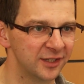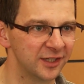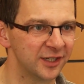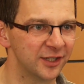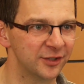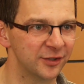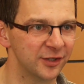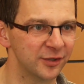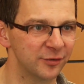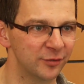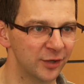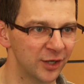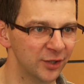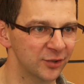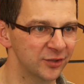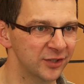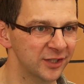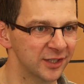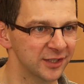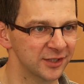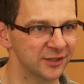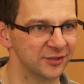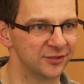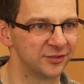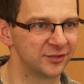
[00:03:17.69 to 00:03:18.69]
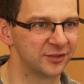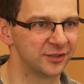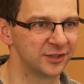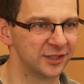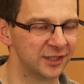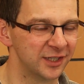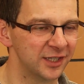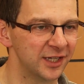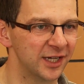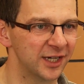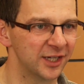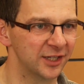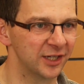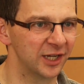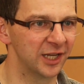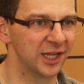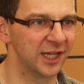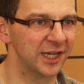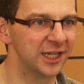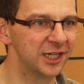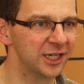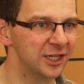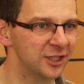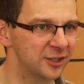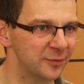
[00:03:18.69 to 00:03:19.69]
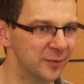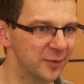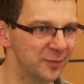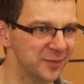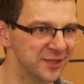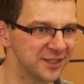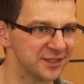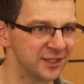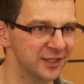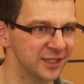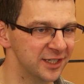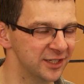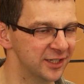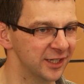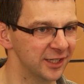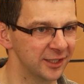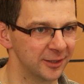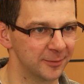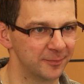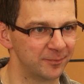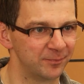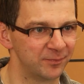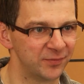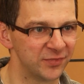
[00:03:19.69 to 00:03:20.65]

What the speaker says: are erroneous and likely to be misleading.